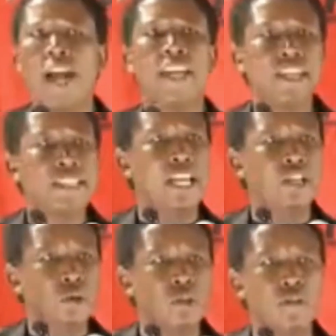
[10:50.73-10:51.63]
Why
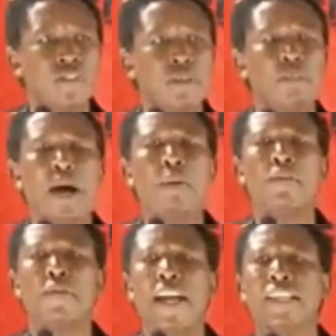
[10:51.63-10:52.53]
is the youth of
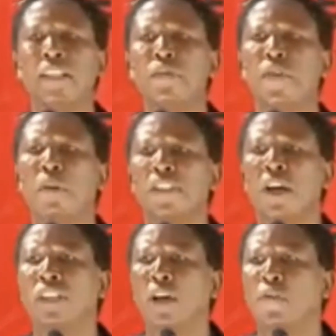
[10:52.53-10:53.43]
Zimbabwe fighting
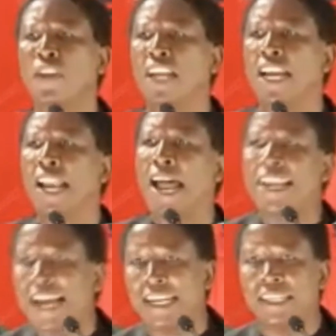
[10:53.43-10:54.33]
from South Africa and
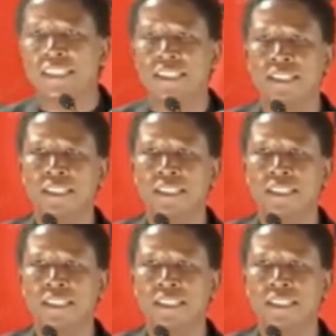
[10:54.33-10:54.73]
London?